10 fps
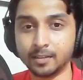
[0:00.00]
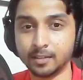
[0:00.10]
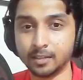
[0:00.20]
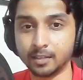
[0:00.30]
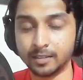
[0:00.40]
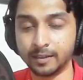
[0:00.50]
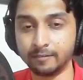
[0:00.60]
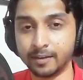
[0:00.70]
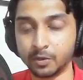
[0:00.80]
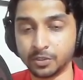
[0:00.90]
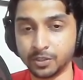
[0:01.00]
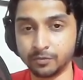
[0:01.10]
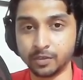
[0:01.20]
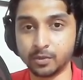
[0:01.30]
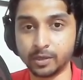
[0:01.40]
the event was
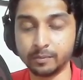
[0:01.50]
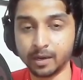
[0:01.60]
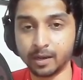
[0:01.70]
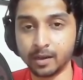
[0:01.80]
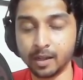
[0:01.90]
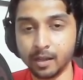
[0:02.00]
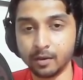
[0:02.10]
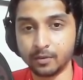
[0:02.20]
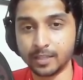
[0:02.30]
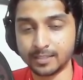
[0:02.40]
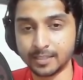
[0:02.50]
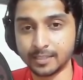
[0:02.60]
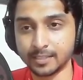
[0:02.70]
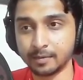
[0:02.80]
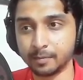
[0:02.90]
shifted to Imola for that
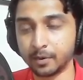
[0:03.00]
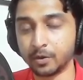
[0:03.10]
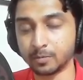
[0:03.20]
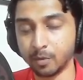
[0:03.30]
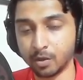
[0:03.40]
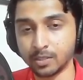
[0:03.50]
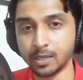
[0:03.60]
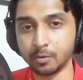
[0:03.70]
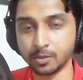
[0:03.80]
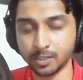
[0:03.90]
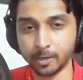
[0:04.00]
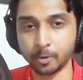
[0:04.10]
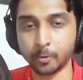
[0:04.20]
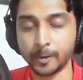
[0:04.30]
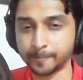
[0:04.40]
season because Monza was
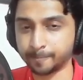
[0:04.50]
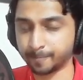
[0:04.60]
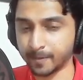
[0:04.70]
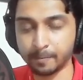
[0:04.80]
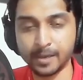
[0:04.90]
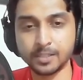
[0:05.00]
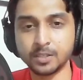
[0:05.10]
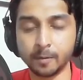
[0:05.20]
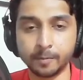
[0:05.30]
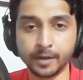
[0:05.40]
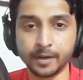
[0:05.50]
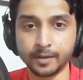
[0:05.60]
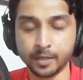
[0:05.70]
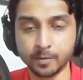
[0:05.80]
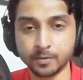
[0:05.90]
undergoing a major upgrade in
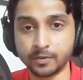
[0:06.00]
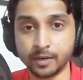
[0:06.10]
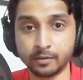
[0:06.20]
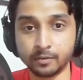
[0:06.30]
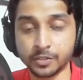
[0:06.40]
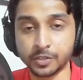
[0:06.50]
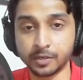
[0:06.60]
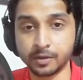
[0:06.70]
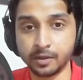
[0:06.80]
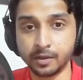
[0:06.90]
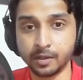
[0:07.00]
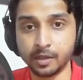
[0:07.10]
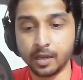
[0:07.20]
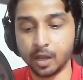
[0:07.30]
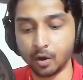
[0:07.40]
terms of renovation.
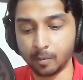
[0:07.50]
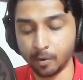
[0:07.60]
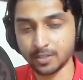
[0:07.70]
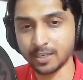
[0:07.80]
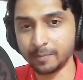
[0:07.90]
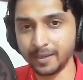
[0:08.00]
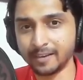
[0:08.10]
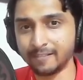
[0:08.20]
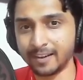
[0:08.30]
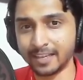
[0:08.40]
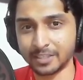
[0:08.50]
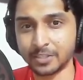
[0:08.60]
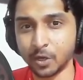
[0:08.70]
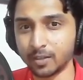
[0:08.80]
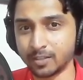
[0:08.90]
Now, Monza being a very
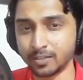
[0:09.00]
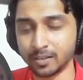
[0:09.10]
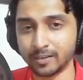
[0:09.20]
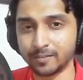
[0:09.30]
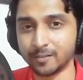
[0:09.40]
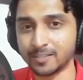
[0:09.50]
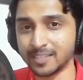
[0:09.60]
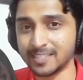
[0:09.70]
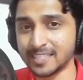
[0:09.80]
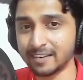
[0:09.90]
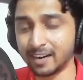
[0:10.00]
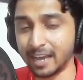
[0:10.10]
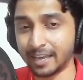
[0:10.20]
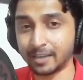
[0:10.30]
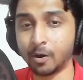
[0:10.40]
historic circuit, we've seen several
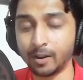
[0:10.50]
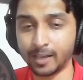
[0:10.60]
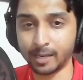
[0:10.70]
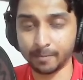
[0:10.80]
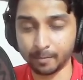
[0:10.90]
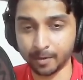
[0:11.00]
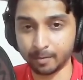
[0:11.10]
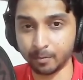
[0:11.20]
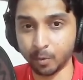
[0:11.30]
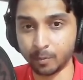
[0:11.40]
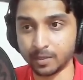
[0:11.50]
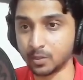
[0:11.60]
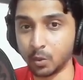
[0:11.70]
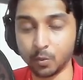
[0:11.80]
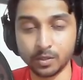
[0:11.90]
iconic and memorable moments
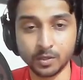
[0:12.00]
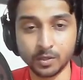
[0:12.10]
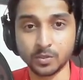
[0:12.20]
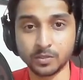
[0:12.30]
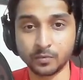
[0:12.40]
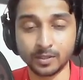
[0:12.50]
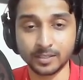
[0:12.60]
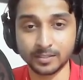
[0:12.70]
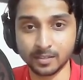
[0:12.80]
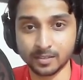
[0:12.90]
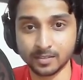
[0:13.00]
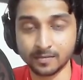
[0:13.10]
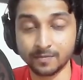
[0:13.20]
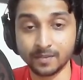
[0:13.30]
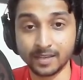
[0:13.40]
over the course of all these years.
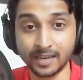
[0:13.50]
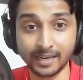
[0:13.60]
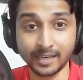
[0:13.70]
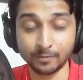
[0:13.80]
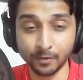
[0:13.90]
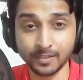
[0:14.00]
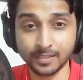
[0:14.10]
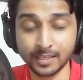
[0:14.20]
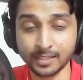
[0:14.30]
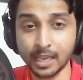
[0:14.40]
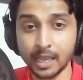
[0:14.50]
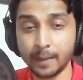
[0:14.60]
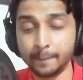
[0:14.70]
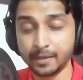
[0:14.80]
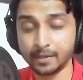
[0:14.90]
In 1956,
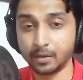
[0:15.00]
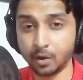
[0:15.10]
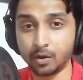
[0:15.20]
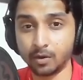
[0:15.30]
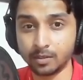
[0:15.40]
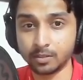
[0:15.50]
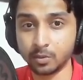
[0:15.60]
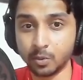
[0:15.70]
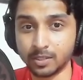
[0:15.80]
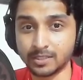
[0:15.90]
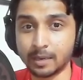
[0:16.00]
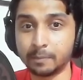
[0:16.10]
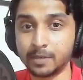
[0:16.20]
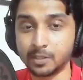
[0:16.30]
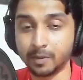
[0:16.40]
Peter Collins, who was a
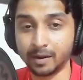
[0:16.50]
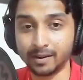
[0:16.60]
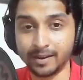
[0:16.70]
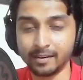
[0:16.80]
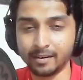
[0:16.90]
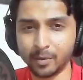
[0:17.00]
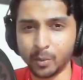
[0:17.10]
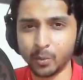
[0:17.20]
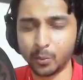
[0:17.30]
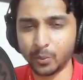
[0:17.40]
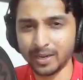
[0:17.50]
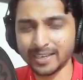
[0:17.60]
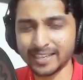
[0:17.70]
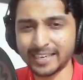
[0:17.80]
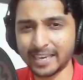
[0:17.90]
championship contender,
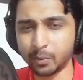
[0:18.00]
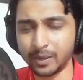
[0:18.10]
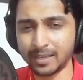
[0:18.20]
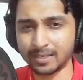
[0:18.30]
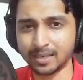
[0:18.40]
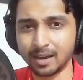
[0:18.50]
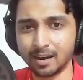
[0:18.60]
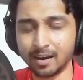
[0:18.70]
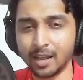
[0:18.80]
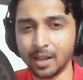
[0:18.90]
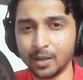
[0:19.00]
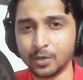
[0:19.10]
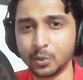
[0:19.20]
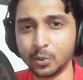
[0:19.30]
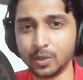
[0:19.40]
willingly gave away his car
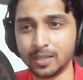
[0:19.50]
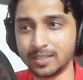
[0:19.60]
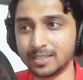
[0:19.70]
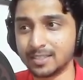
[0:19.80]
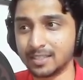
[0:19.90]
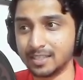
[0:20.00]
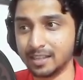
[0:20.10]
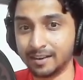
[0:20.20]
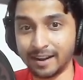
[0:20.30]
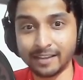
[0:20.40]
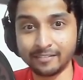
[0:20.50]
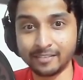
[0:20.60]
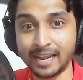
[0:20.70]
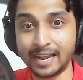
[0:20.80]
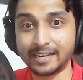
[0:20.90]
to his rival
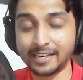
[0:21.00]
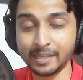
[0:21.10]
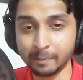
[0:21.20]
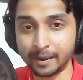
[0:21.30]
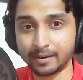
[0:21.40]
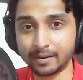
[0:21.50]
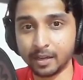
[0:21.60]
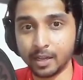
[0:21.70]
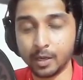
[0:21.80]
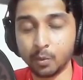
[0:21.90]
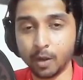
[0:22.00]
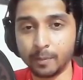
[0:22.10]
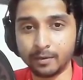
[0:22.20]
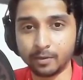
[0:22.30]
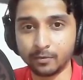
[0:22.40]
and teammate, Juan
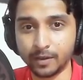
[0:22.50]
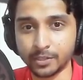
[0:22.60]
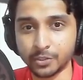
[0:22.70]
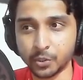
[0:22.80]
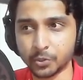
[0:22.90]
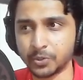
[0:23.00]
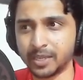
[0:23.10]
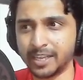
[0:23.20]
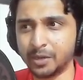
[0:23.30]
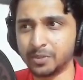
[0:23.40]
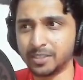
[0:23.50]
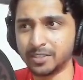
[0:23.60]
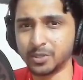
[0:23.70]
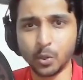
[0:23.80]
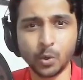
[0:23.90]
Manuel Fangio, so that he could
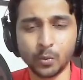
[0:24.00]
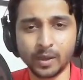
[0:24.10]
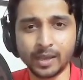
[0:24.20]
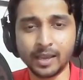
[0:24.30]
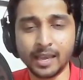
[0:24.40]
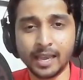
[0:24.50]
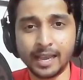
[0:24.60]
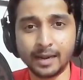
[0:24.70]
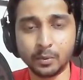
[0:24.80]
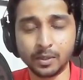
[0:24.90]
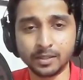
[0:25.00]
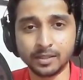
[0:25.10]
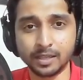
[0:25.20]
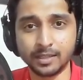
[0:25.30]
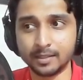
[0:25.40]
just go away and
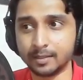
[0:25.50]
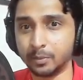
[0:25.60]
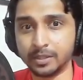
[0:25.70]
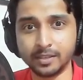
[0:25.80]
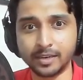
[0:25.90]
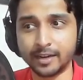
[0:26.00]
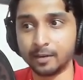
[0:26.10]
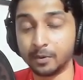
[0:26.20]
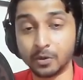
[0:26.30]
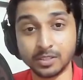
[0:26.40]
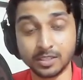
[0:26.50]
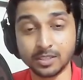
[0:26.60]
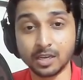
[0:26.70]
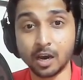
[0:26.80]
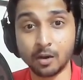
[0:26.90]
win the title because his
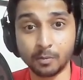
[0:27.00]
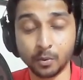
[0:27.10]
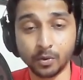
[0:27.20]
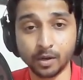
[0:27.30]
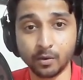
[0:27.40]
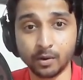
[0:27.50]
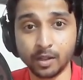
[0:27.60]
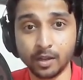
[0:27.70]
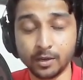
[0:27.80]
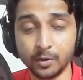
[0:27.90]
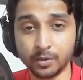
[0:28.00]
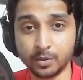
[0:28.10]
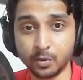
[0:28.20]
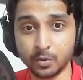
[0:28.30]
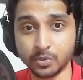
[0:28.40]
car broke down during the
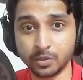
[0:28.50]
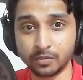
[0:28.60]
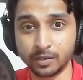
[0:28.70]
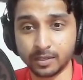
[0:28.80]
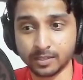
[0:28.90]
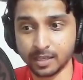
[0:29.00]
course of the race.